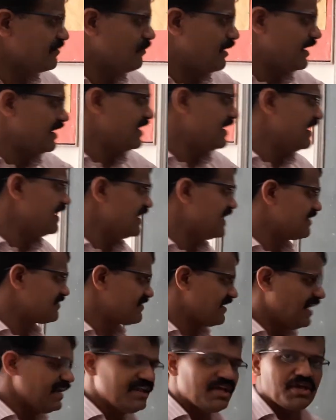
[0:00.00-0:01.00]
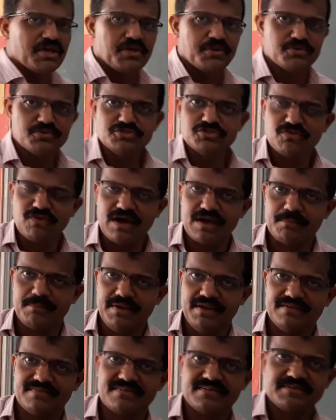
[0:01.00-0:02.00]
money lenders, and huge
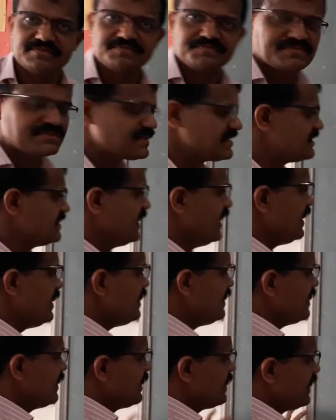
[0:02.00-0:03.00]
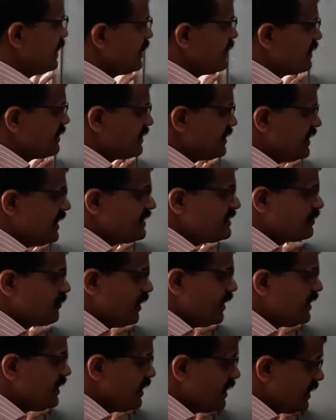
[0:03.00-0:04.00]
farmers. Then next
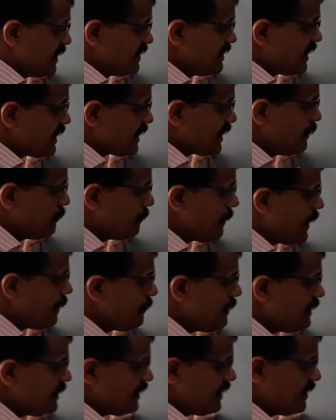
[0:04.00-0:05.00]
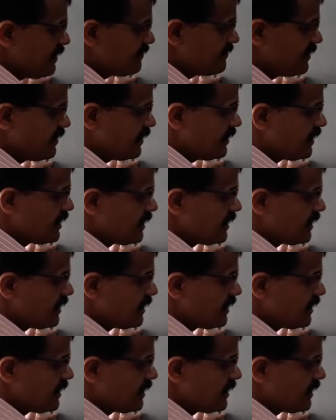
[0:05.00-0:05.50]
one, the repayment is